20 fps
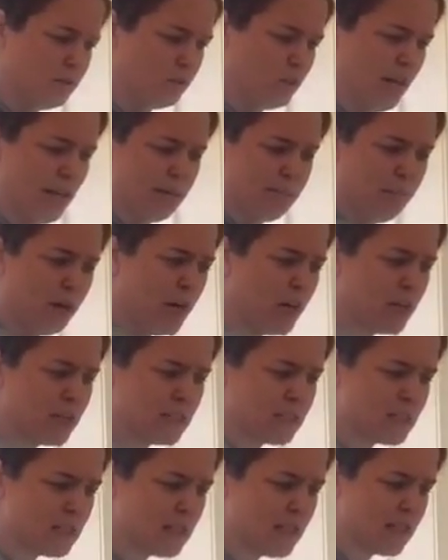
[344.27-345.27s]
dried
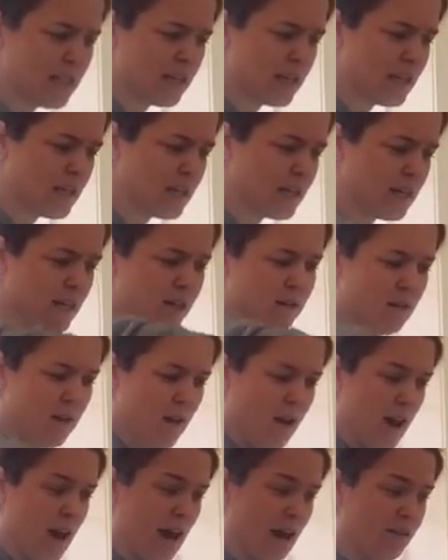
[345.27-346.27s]
parsley,
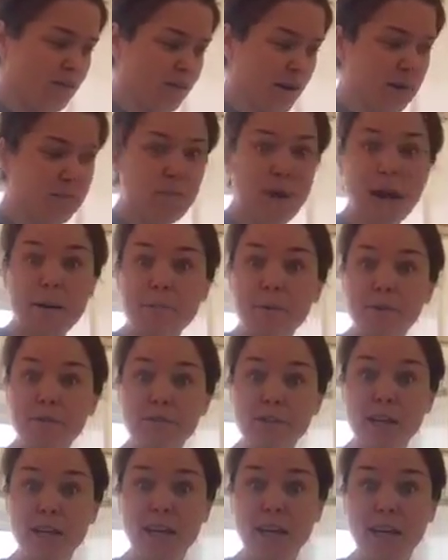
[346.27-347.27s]
hot red pepper
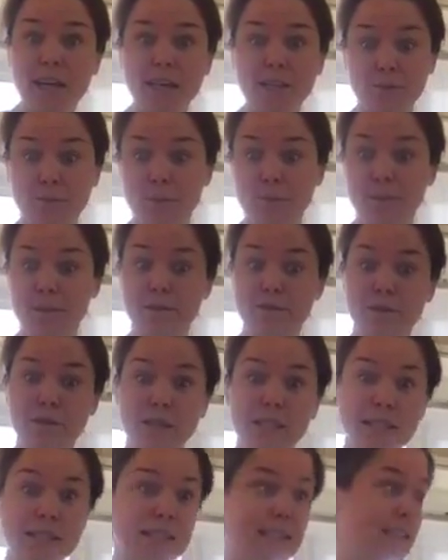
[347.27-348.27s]
flakes would be
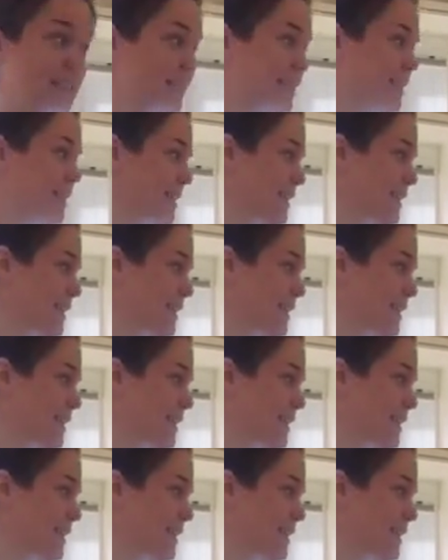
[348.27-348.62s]
really